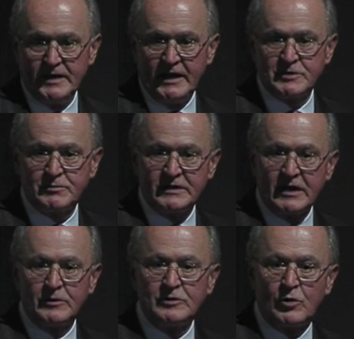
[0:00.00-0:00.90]

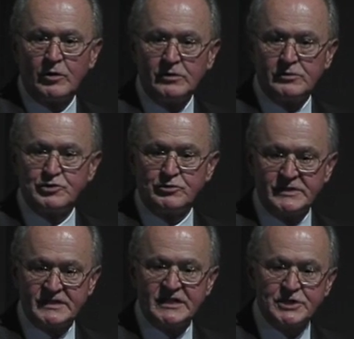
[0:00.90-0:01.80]
Extraterritorial
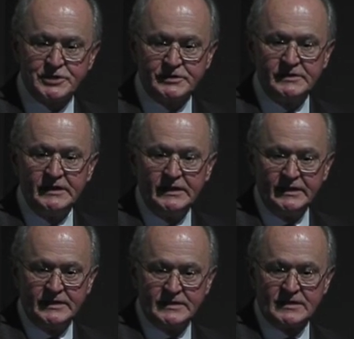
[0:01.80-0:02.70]
jurisdiction
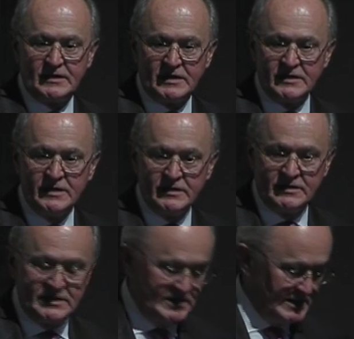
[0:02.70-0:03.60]
is on
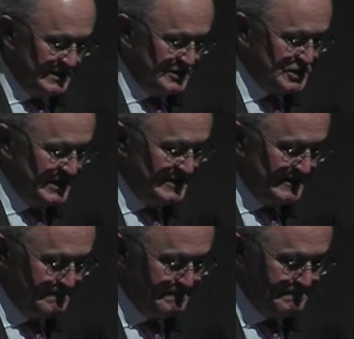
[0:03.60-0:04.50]
the agenda.